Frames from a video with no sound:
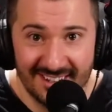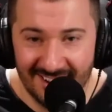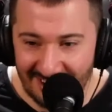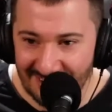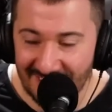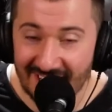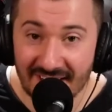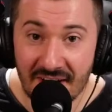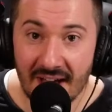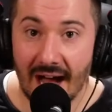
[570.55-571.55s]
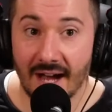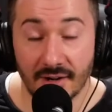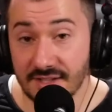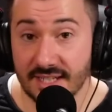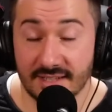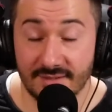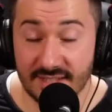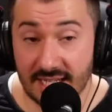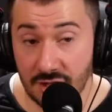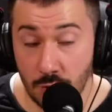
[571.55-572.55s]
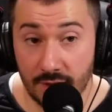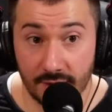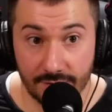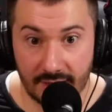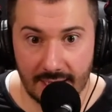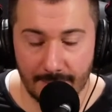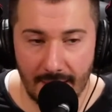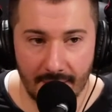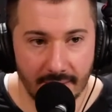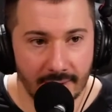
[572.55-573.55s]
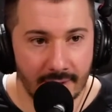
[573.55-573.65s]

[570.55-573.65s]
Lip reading: Or it's like, if it's on Twitter, forget about it.